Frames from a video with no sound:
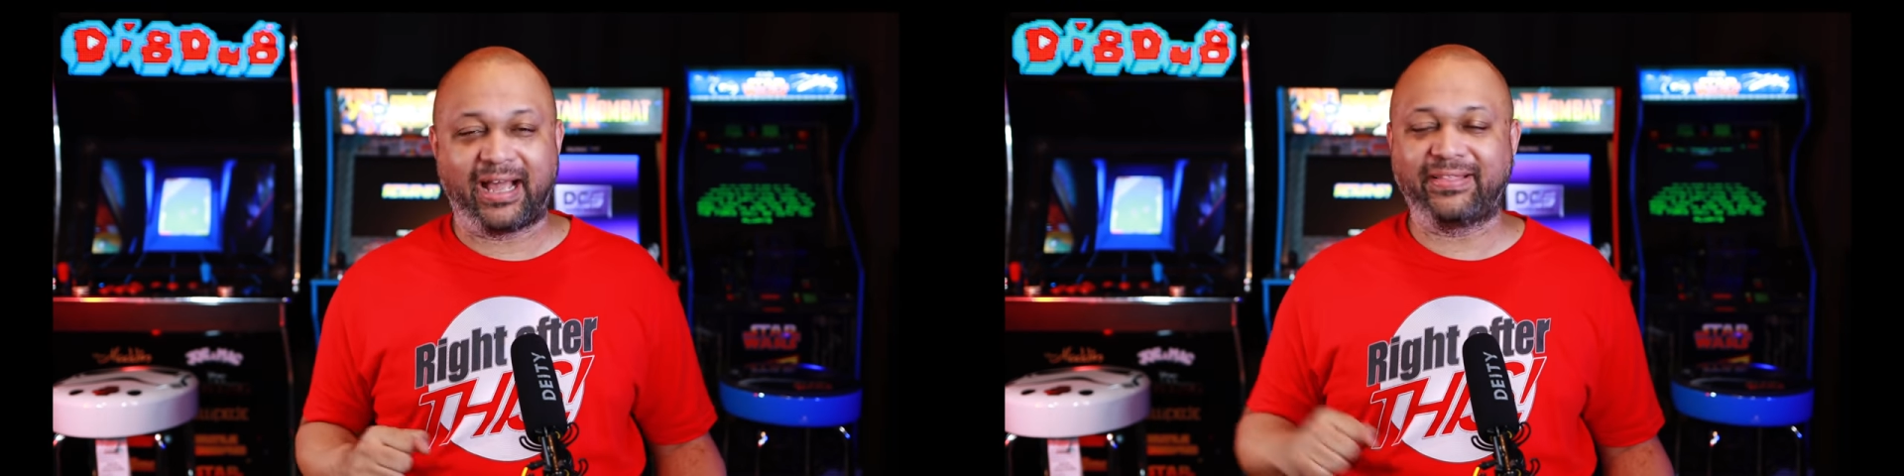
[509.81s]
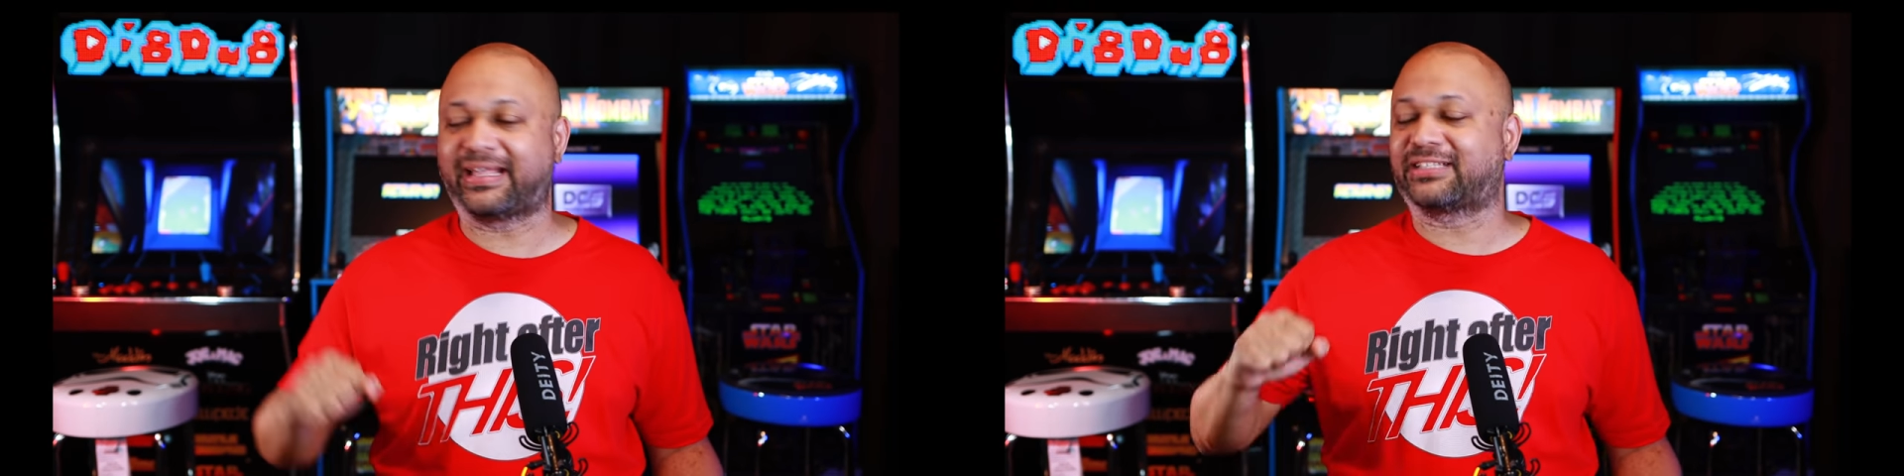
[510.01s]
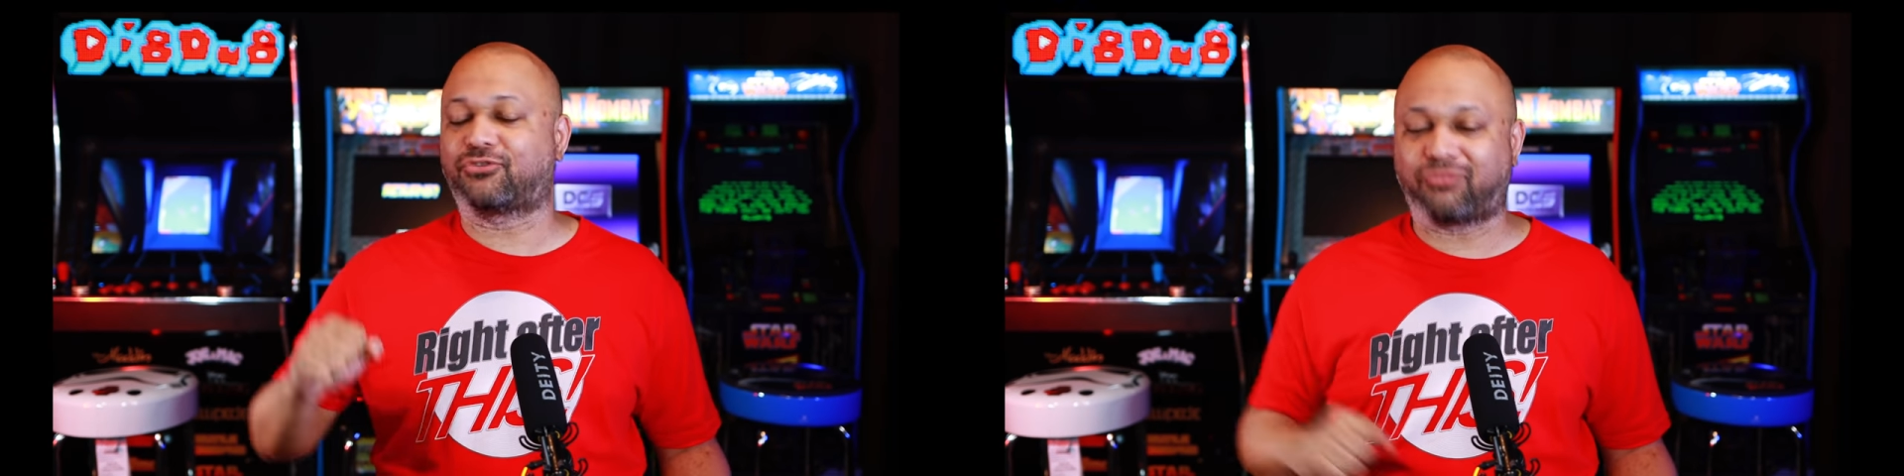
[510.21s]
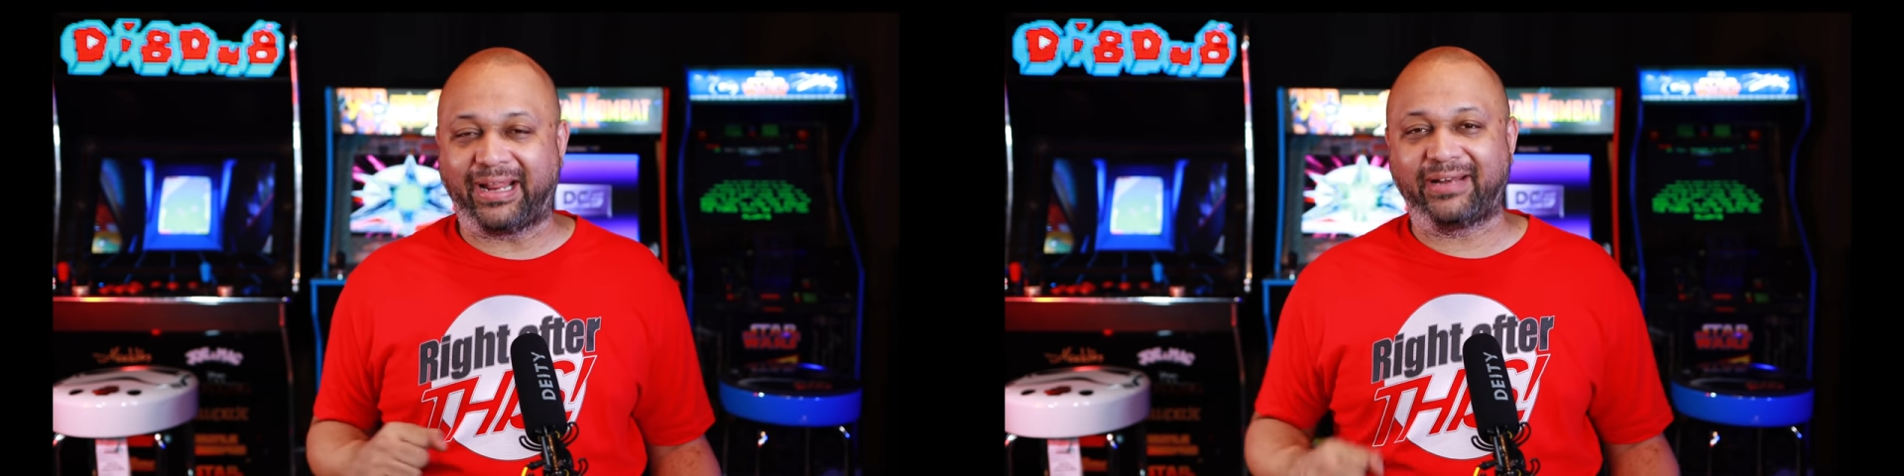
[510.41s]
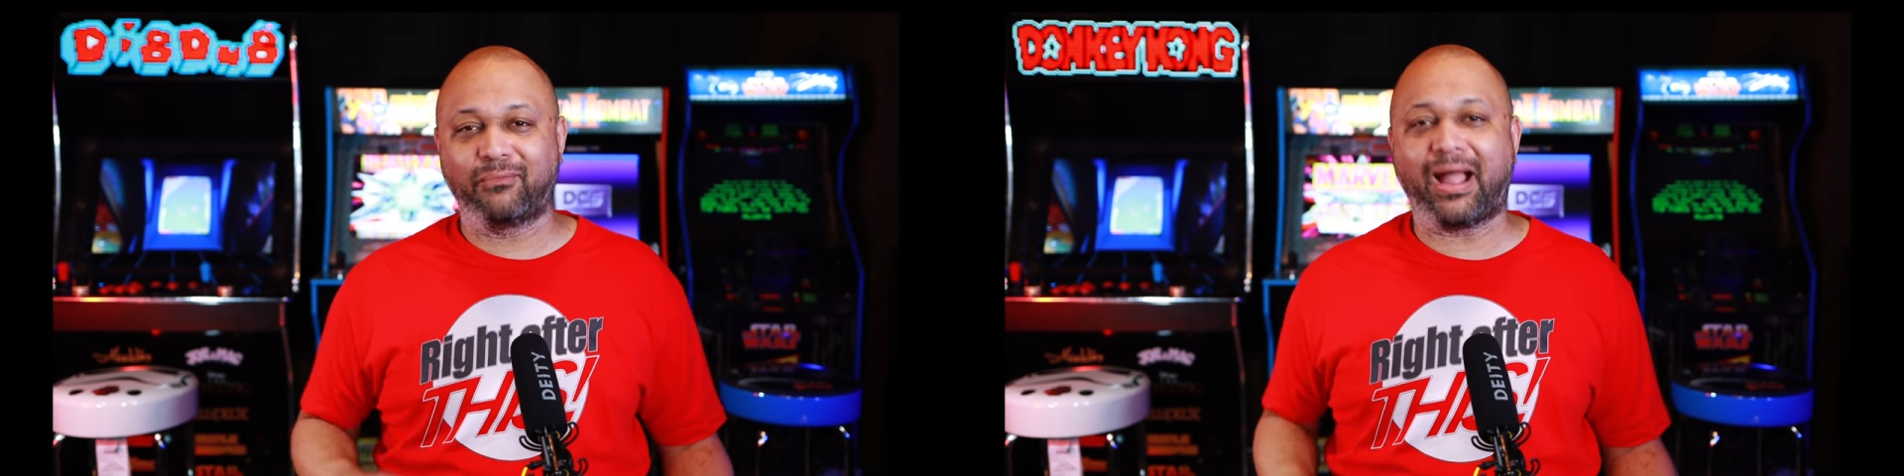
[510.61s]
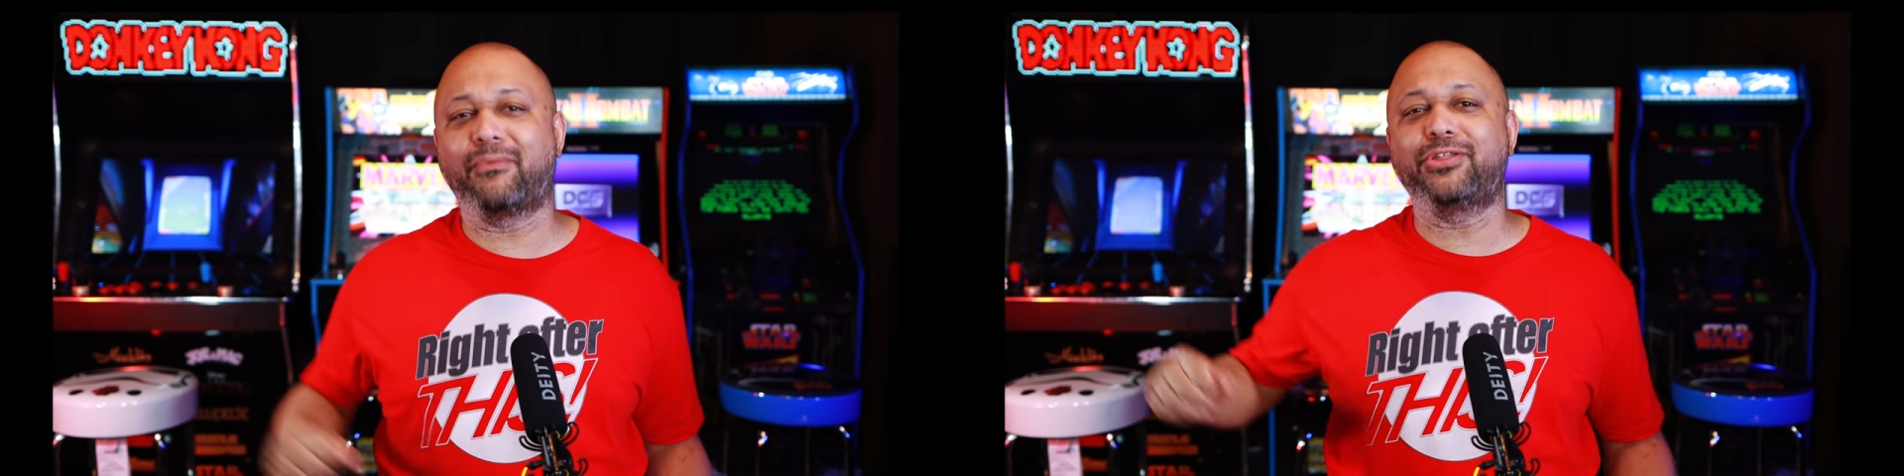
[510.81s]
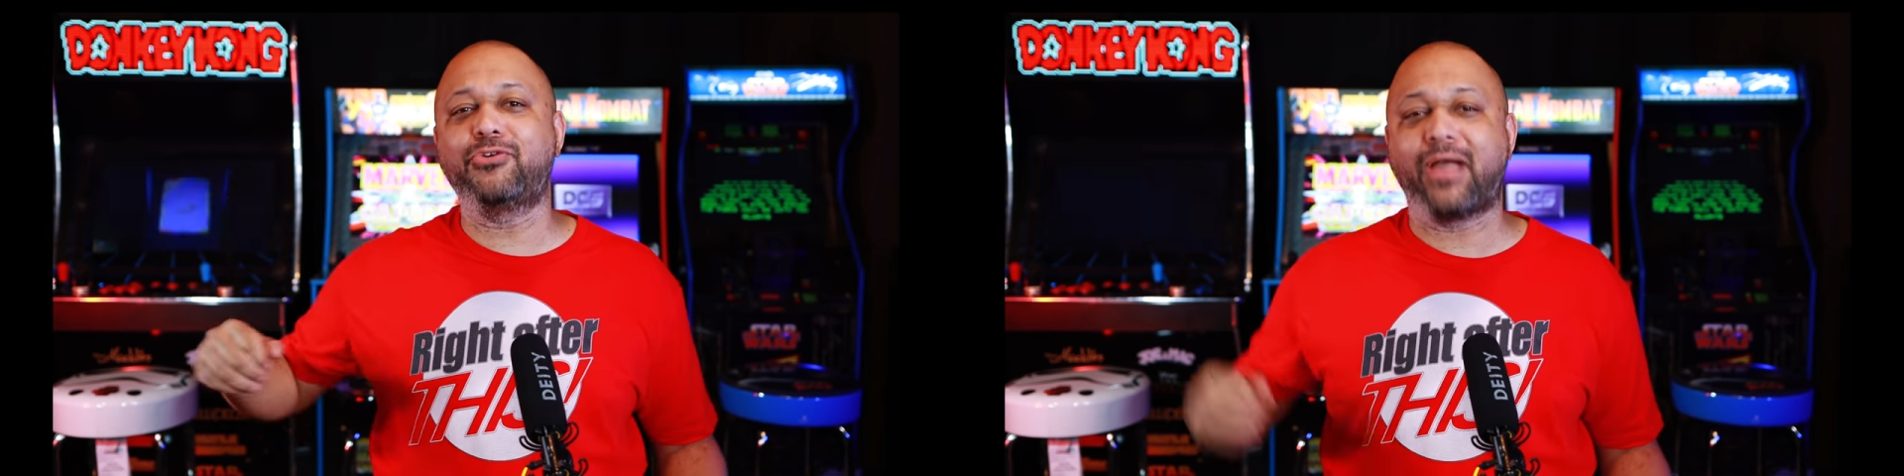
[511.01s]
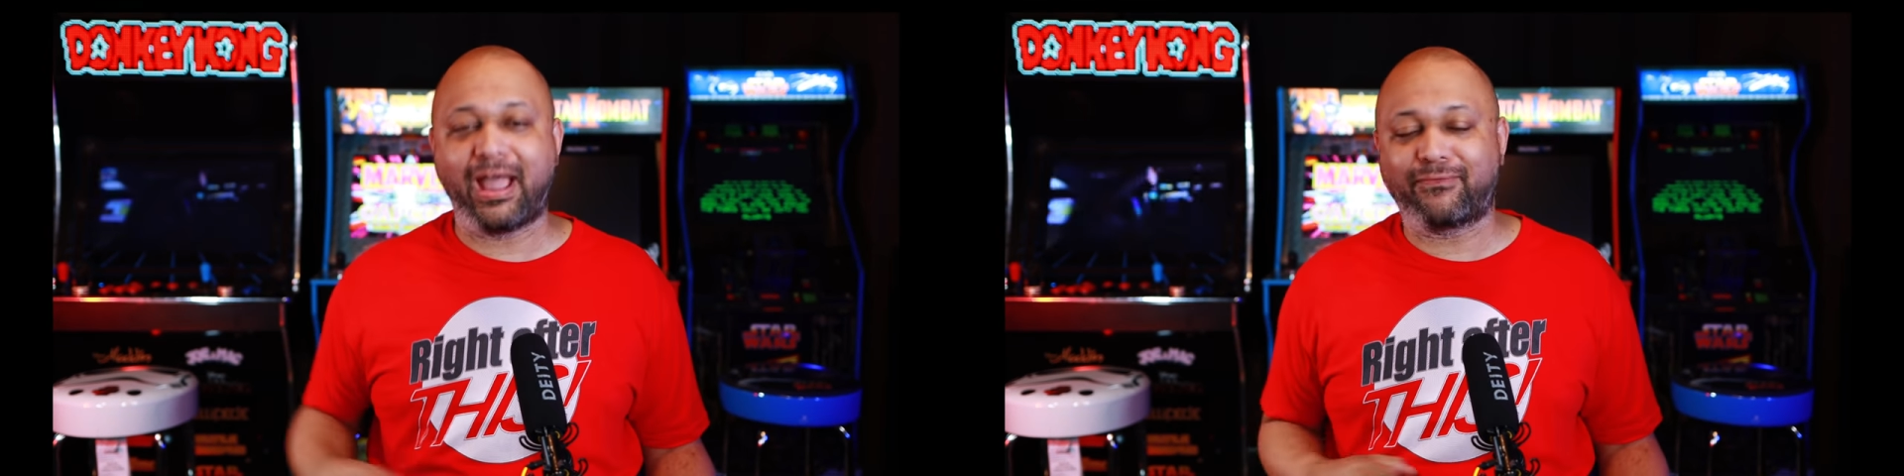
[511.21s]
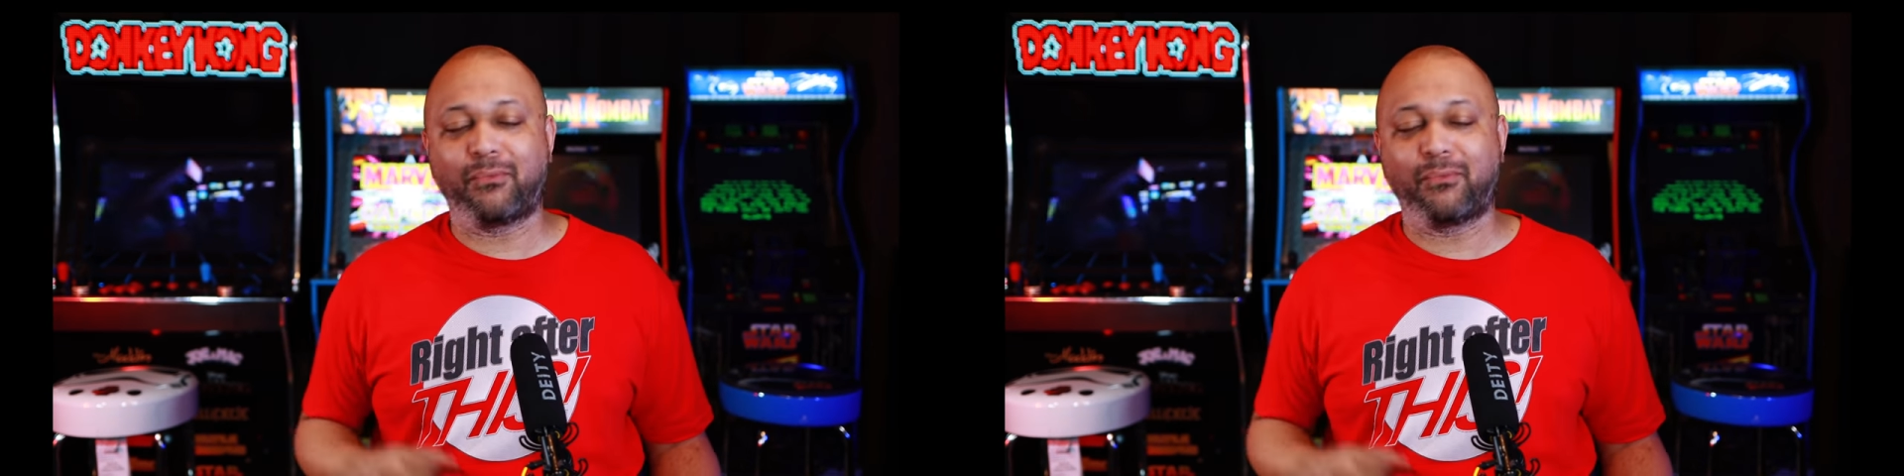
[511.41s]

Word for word: I think that's great. Why wouldn't you ever,